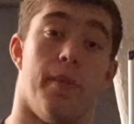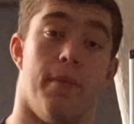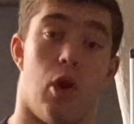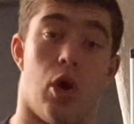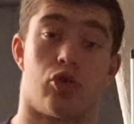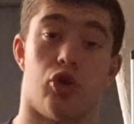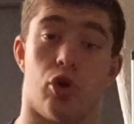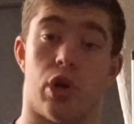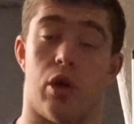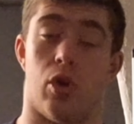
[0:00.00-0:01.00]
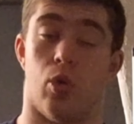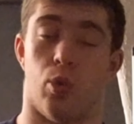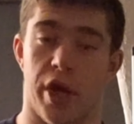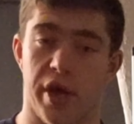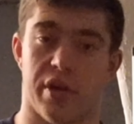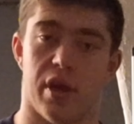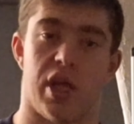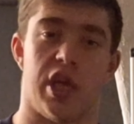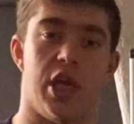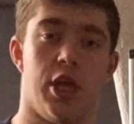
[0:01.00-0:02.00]
more total weight,
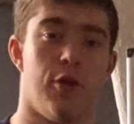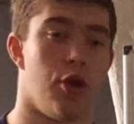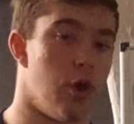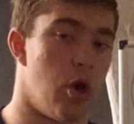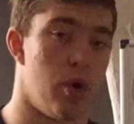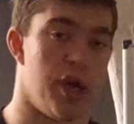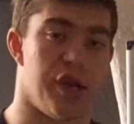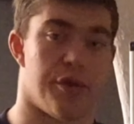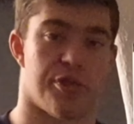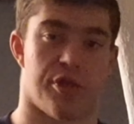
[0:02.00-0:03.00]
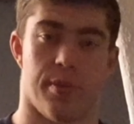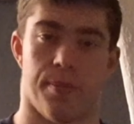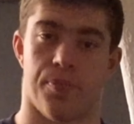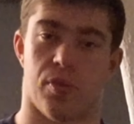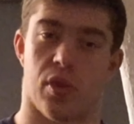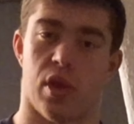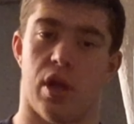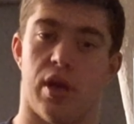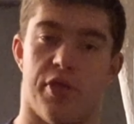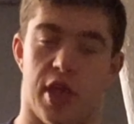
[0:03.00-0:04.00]
even though it's
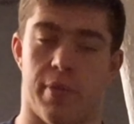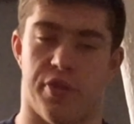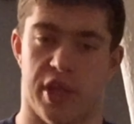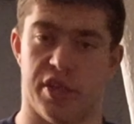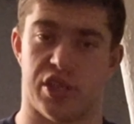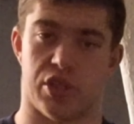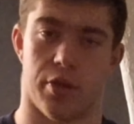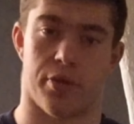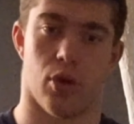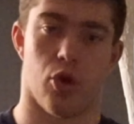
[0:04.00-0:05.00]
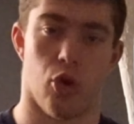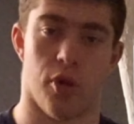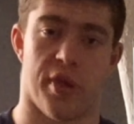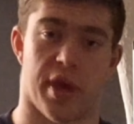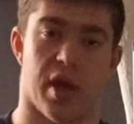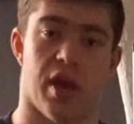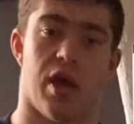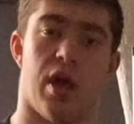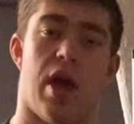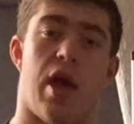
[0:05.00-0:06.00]
the same percentages you're using,
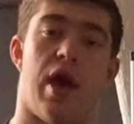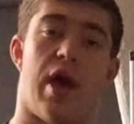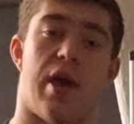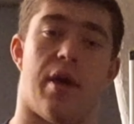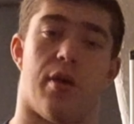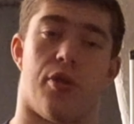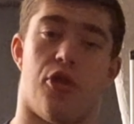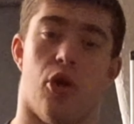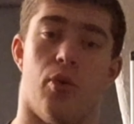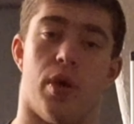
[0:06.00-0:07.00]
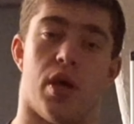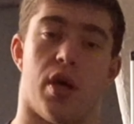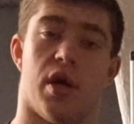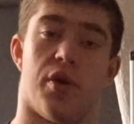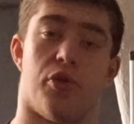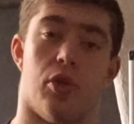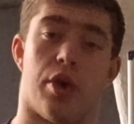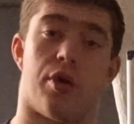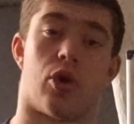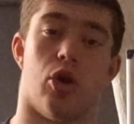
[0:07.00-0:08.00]
so it's
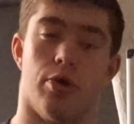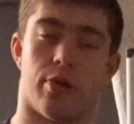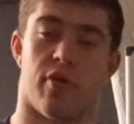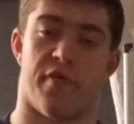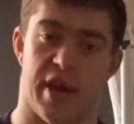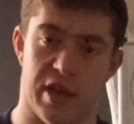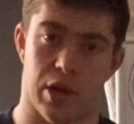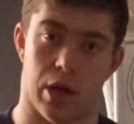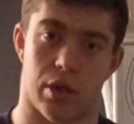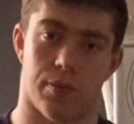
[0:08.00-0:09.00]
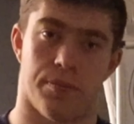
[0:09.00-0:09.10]
not closer to failure,